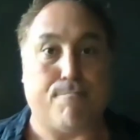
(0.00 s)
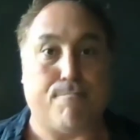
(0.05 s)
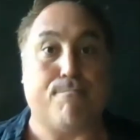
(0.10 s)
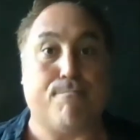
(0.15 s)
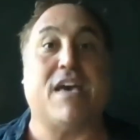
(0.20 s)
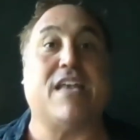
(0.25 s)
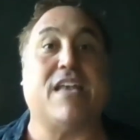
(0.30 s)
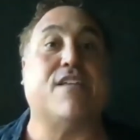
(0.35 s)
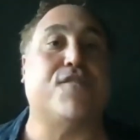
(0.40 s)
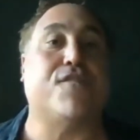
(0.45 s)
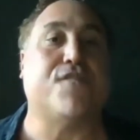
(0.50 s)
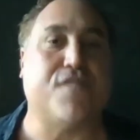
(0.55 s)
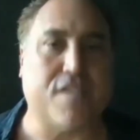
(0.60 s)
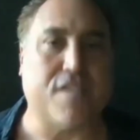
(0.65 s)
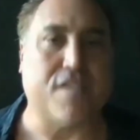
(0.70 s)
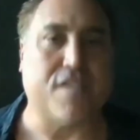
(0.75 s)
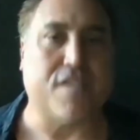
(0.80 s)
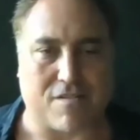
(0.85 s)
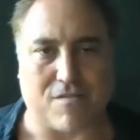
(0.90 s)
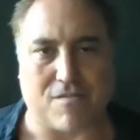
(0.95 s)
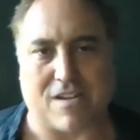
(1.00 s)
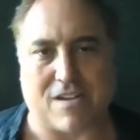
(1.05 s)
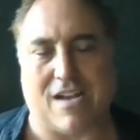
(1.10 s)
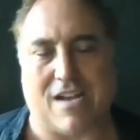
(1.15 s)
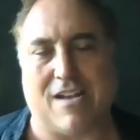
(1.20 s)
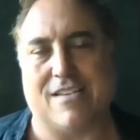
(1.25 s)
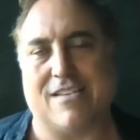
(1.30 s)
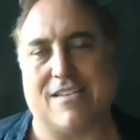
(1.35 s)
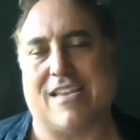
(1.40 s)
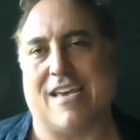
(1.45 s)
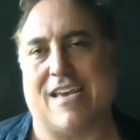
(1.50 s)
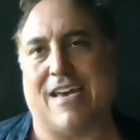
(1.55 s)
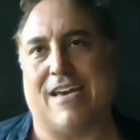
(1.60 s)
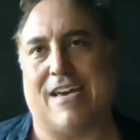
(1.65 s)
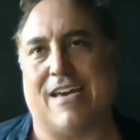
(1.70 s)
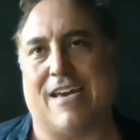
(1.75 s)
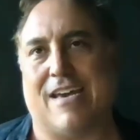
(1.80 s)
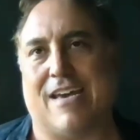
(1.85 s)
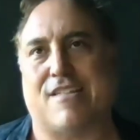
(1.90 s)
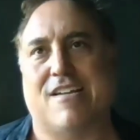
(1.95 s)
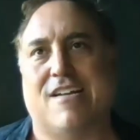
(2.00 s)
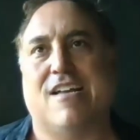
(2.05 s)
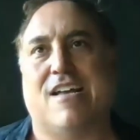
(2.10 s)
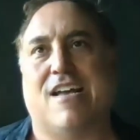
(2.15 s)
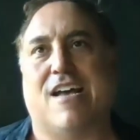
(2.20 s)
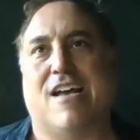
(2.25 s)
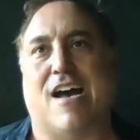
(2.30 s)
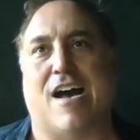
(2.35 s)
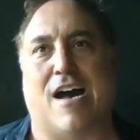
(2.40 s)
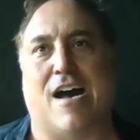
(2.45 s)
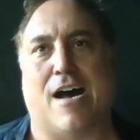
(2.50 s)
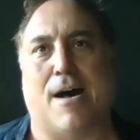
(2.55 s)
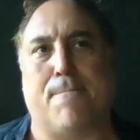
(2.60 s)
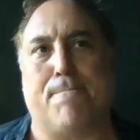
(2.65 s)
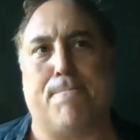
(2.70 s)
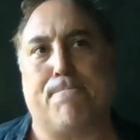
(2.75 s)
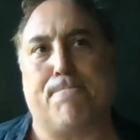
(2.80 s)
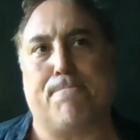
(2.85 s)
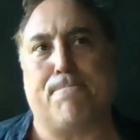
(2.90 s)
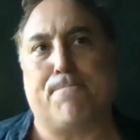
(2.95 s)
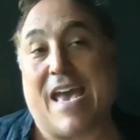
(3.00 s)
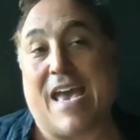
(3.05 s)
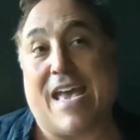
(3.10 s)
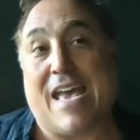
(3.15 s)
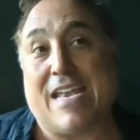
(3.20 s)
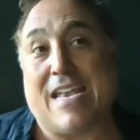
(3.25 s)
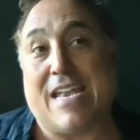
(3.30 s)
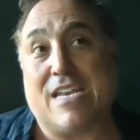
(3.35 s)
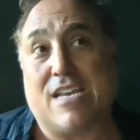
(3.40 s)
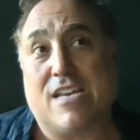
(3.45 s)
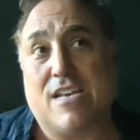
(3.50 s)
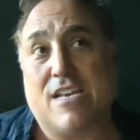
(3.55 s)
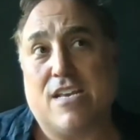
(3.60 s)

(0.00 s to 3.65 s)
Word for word: metaphysical context, um, and